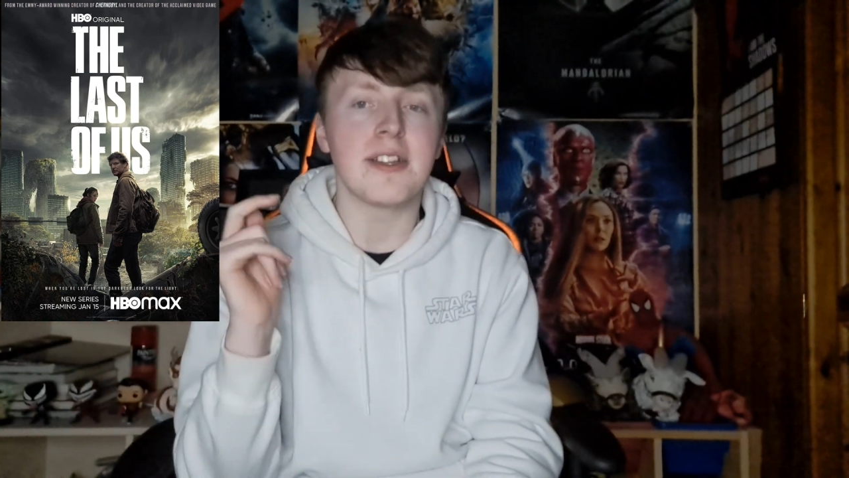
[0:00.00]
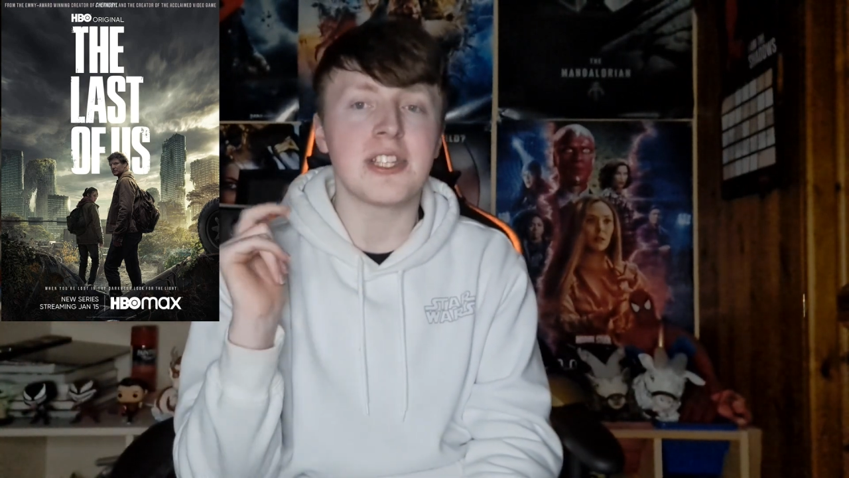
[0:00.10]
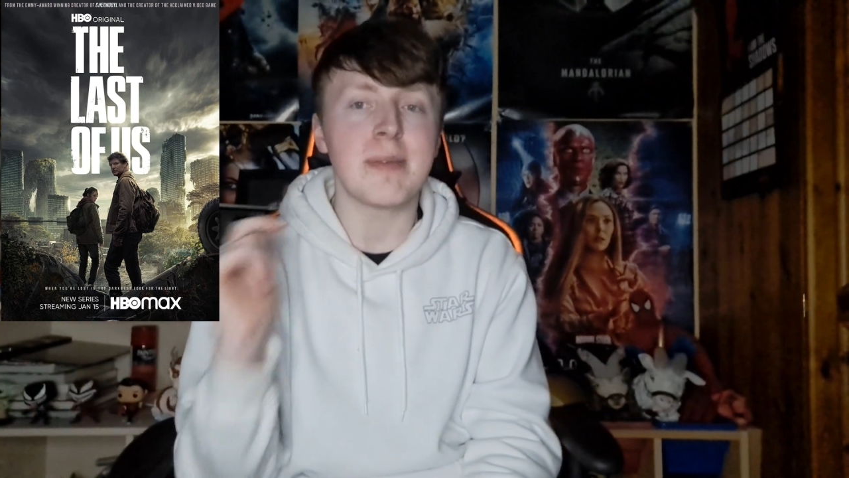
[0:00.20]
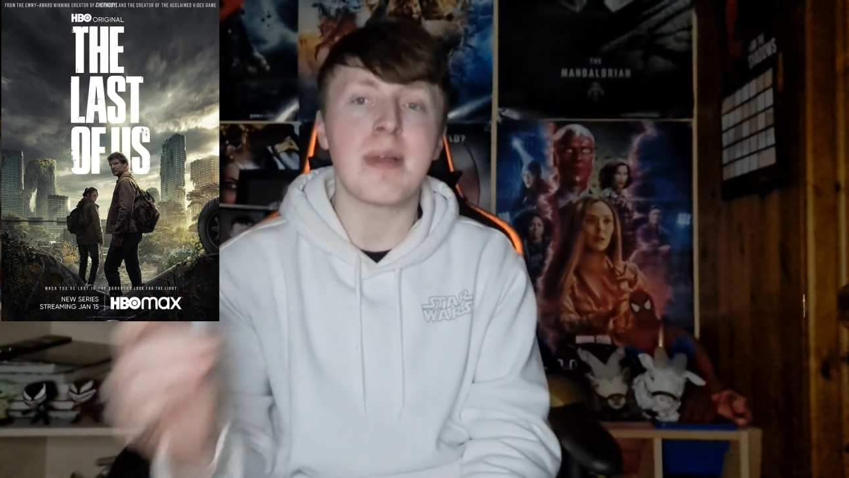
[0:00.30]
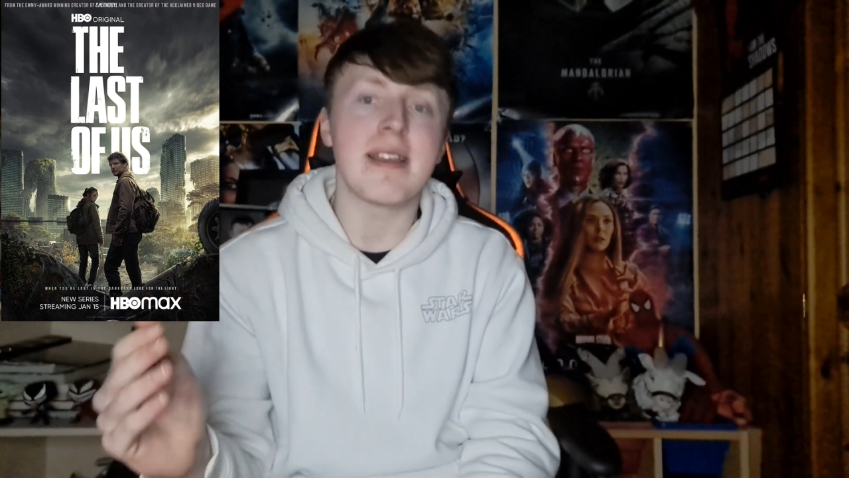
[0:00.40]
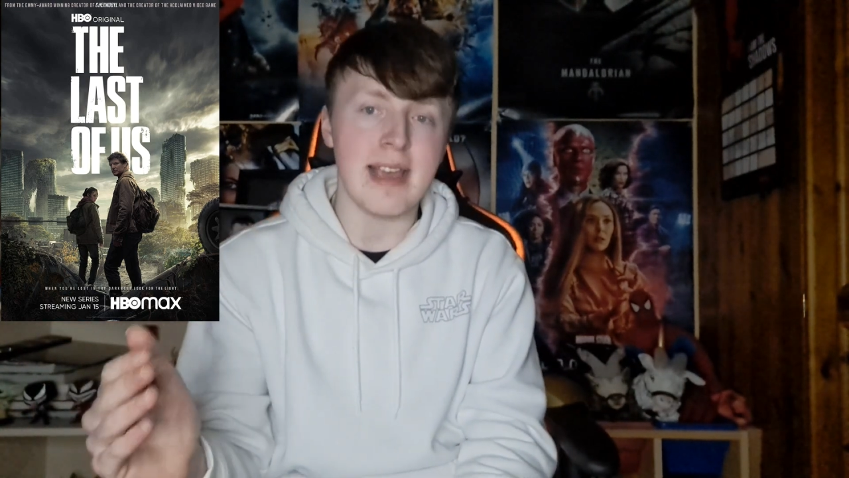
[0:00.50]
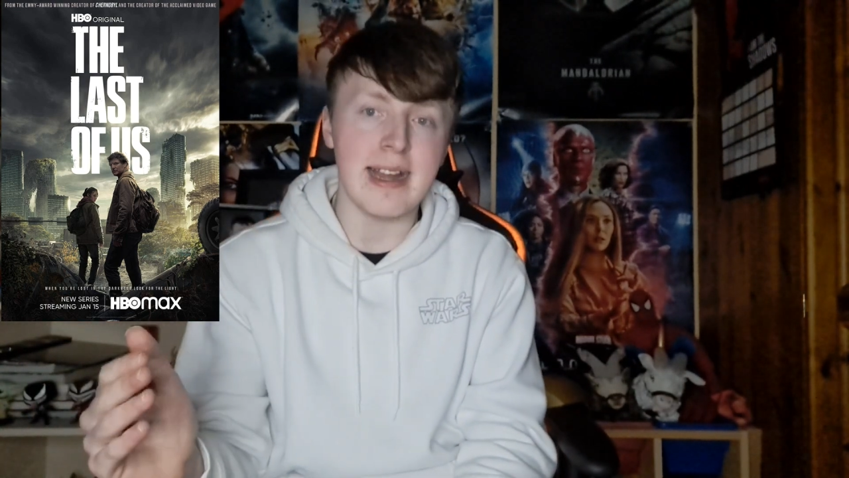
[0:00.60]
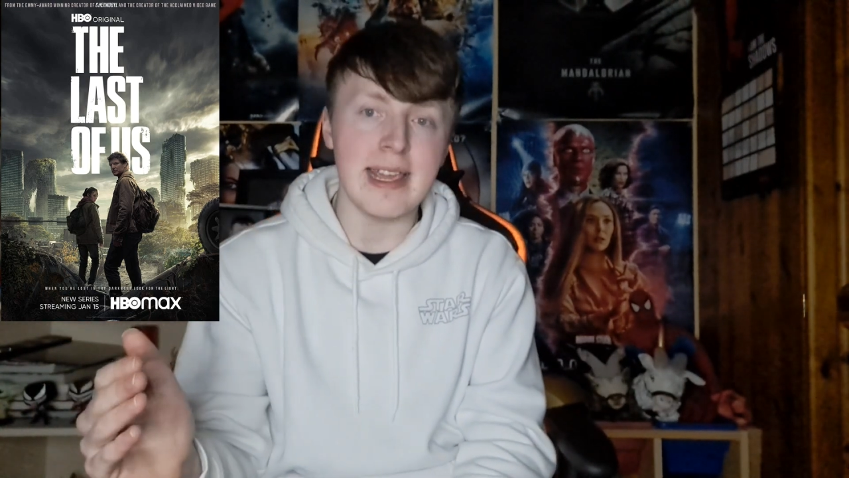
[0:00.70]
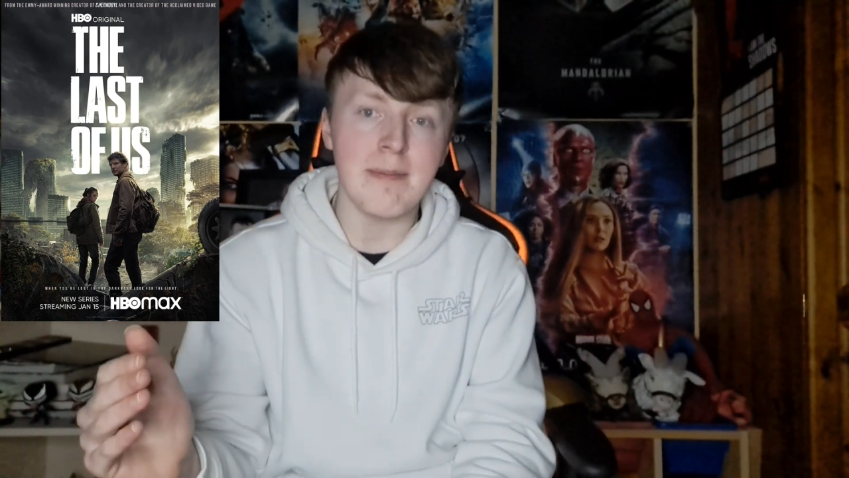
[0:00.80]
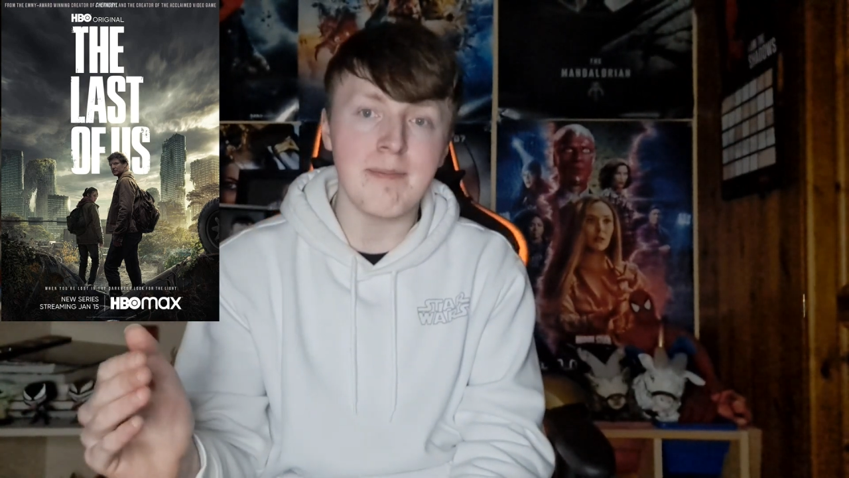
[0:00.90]
stuff. She plays
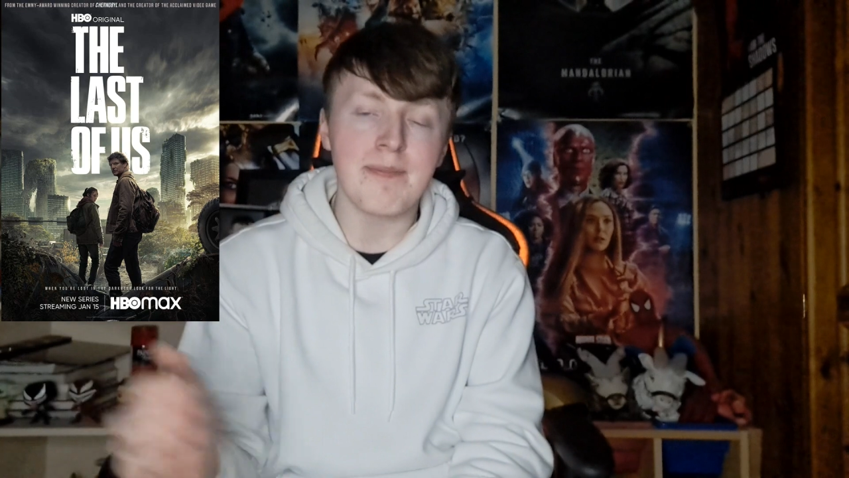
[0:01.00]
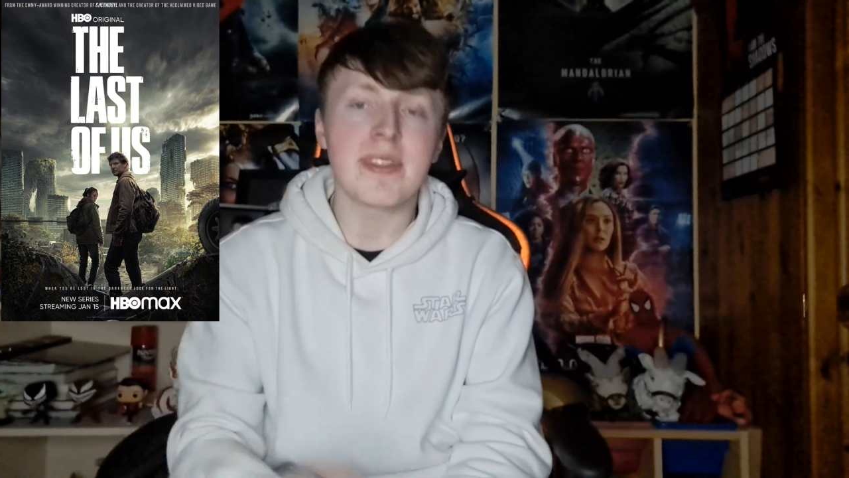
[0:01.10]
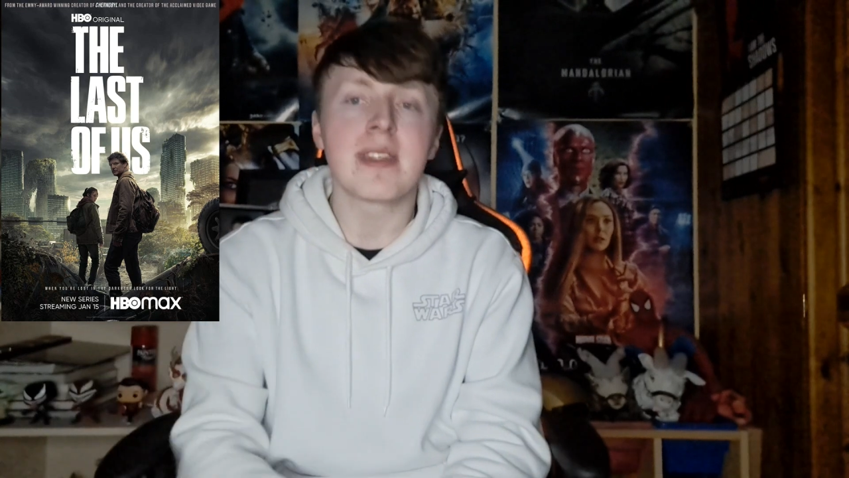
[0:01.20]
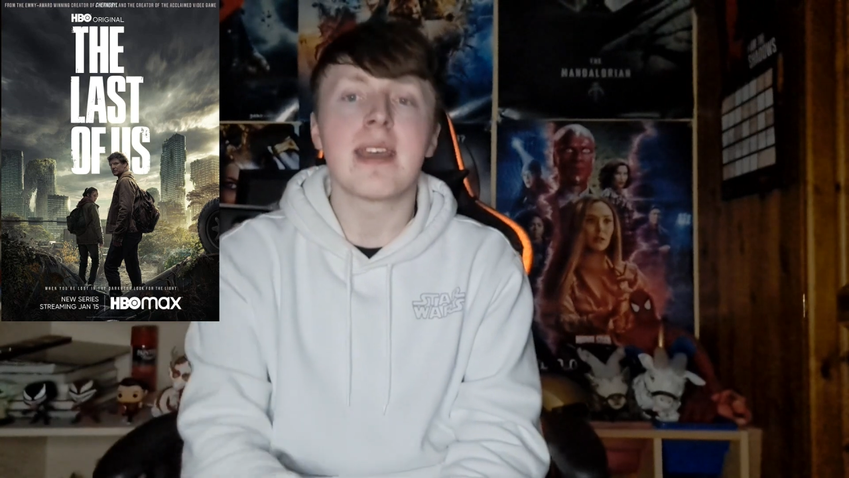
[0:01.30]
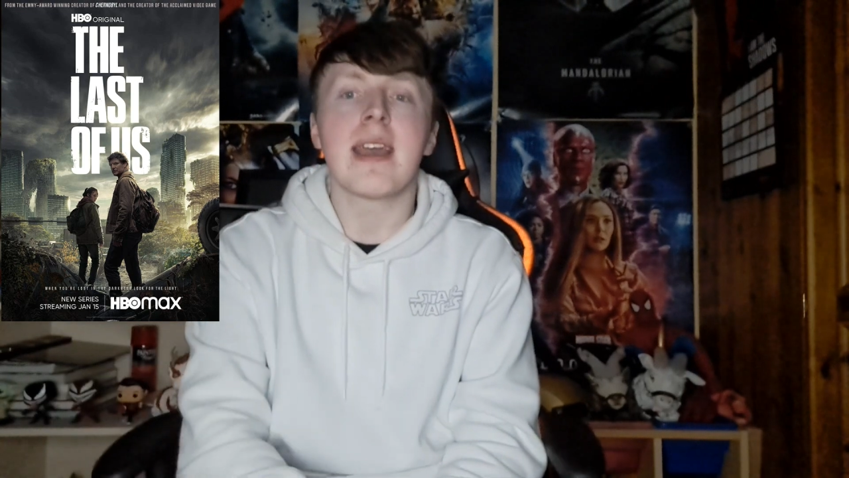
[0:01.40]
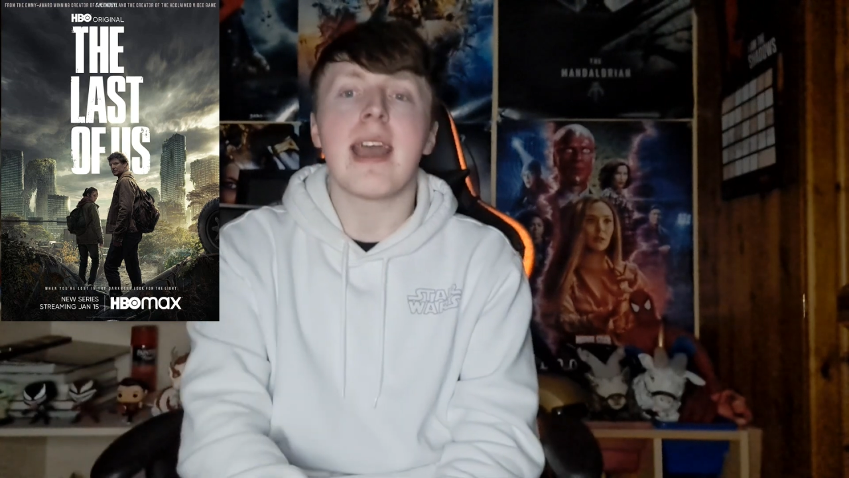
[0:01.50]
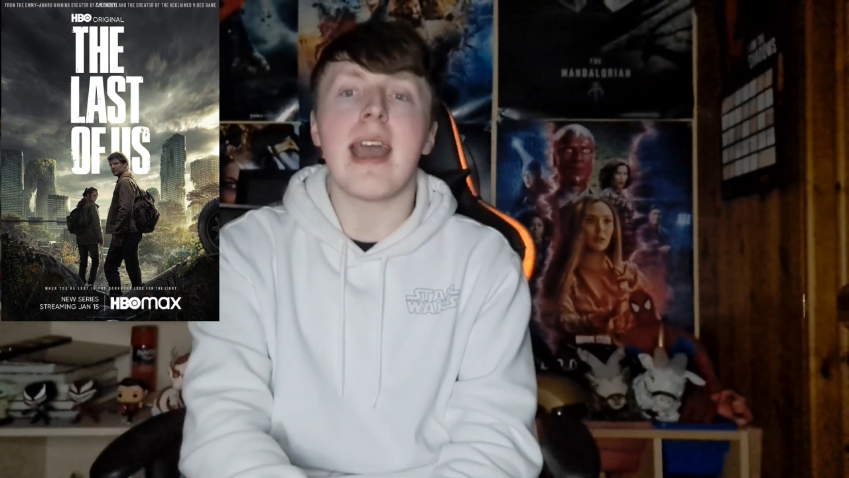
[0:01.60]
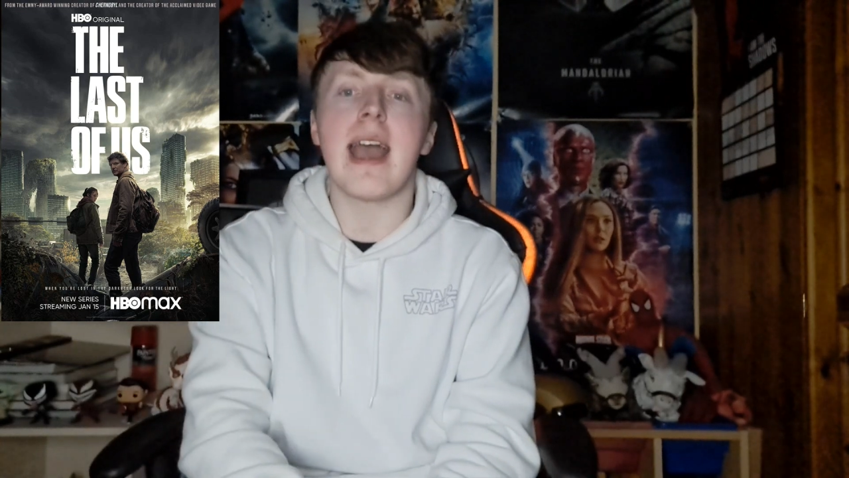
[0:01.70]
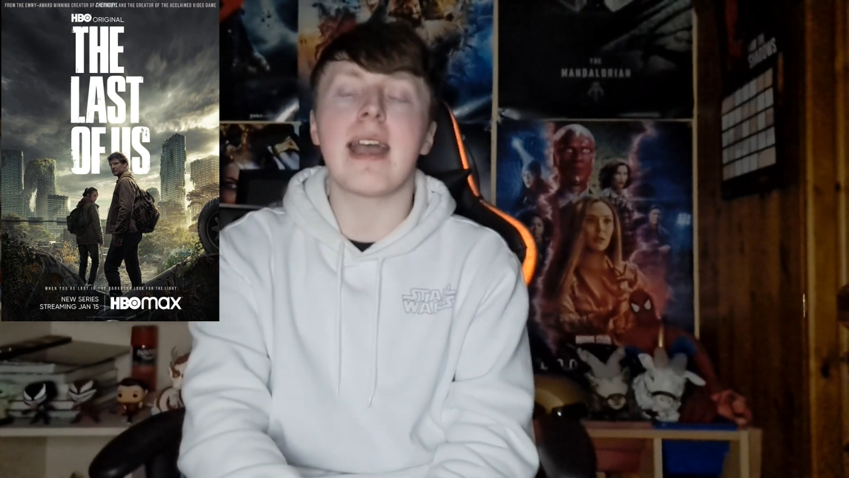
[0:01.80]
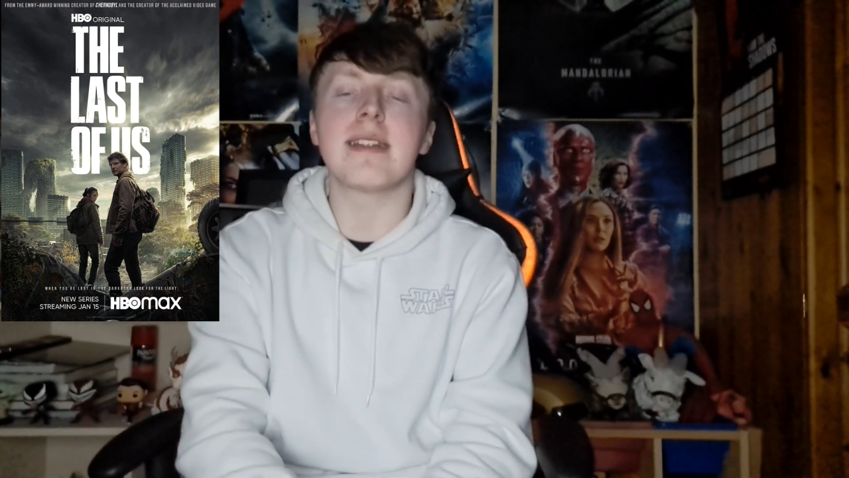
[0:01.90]
Ellie.
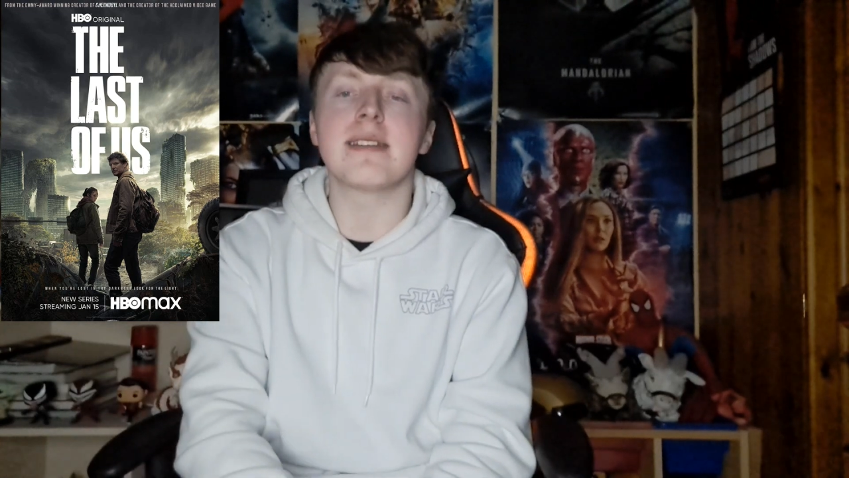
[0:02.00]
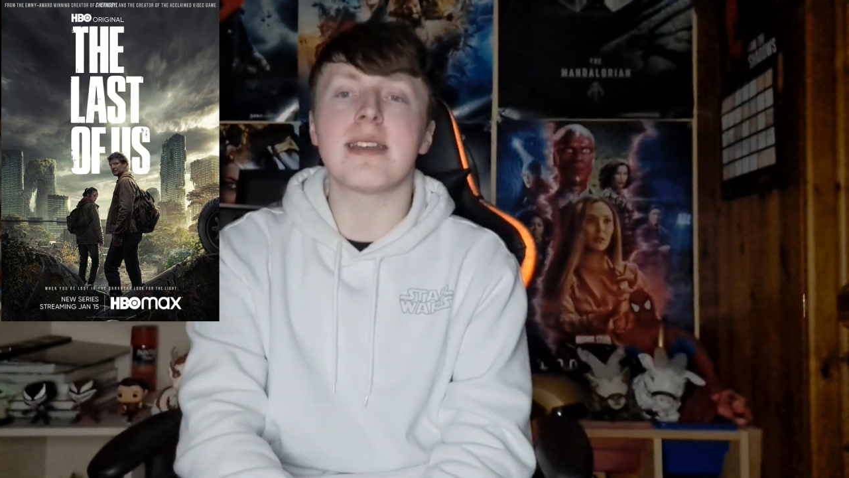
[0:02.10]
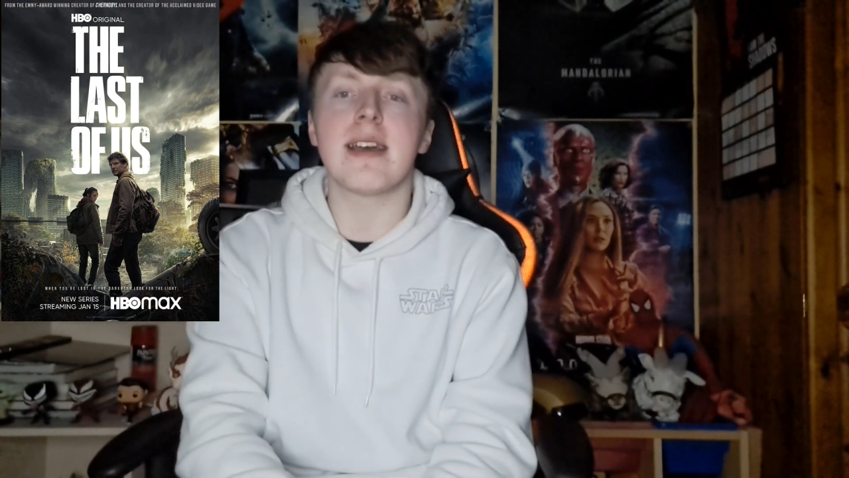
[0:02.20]
And